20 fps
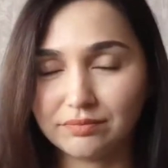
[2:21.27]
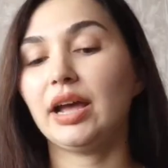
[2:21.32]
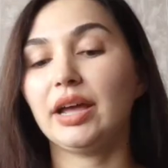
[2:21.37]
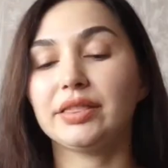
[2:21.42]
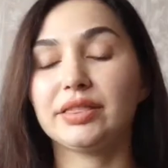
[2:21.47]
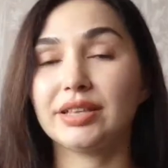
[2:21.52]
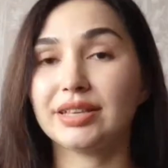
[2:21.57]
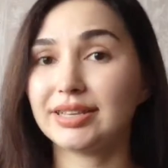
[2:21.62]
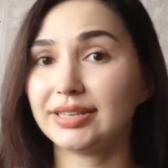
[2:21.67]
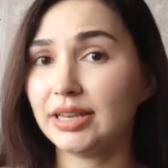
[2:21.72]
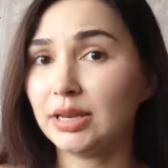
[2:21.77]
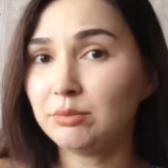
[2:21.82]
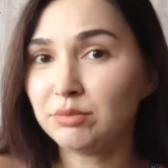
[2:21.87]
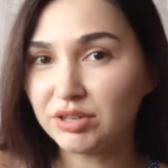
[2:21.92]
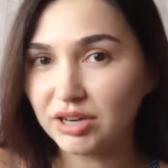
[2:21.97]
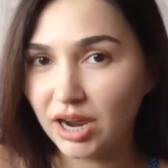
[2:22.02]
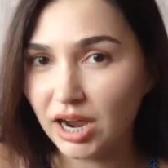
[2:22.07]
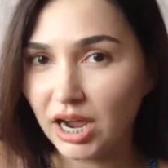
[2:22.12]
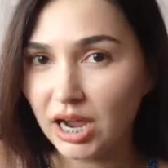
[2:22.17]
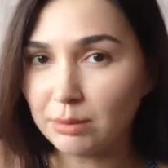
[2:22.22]
At the same
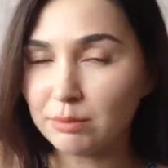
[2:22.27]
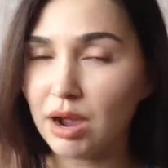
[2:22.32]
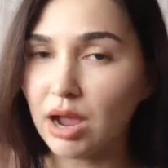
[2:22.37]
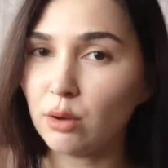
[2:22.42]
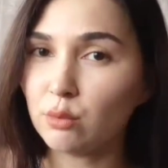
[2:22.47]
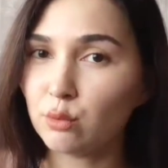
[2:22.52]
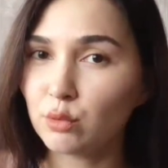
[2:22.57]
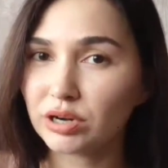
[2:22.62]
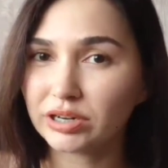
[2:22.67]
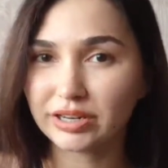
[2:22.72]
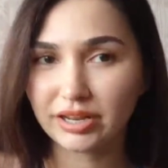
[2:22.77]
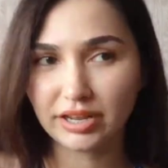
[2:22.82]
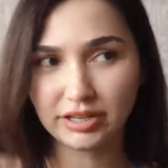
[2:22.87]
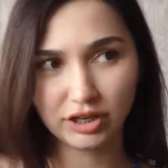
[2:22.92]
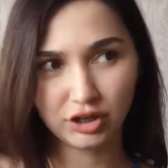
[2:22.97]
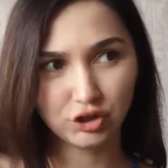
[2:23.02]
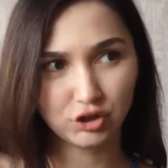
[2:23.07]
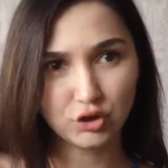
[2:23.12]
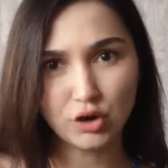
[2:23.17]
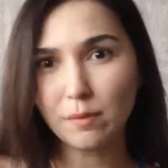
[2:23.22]
time, I worked at
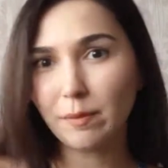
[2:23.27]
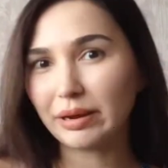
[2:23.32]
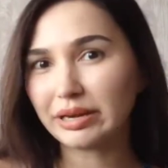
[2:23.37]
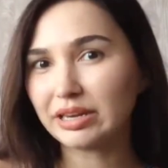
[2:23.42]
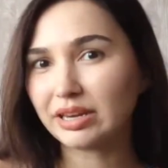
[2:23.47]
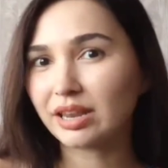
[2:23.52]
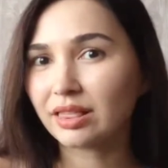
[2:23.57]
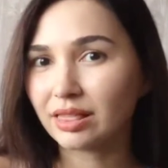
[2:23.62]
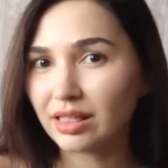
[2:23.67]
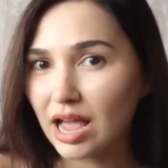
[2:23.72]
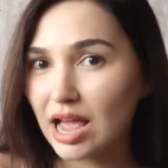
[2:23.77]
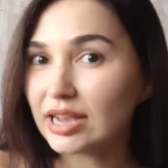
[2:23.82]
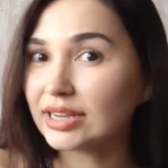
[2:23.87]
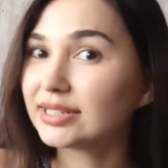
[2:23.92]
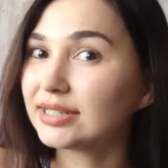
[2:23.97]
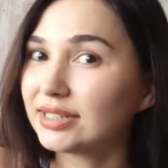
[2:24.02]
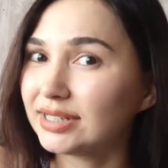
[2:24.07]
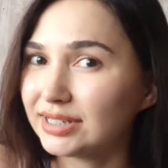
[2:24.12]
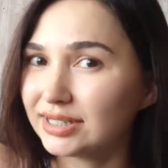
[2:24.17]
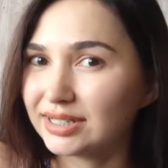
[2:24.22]
a job I didn't like
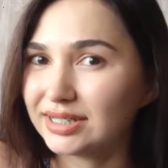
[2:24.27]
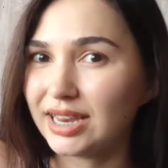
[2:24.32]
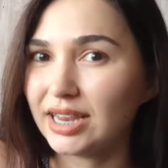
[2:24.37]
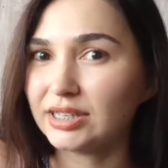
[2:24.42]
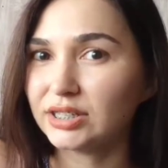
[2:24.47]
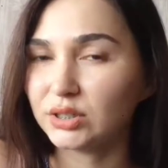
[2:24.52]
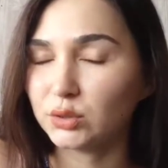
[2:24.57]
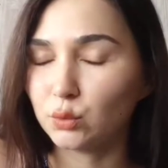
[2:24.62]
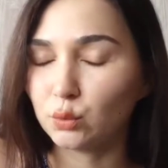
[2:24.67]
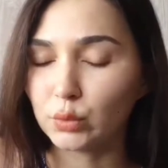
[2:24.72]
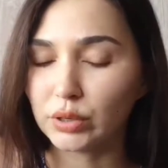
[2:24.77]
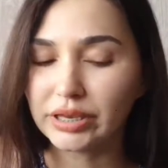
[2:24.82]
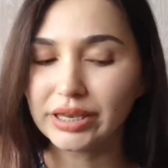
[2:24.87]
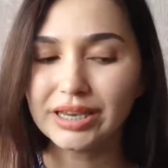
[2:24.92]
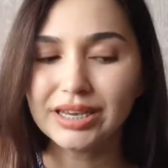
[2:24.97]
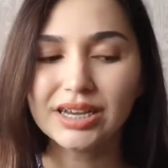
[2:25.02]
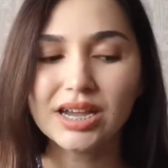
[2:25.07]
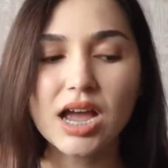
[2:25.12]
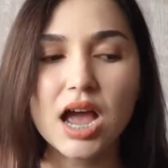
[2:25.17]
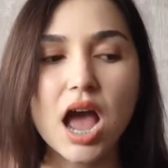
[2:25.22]
6 days a
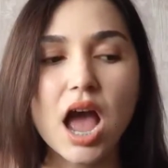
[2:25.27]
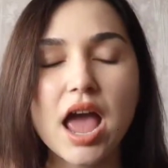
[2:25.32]
week.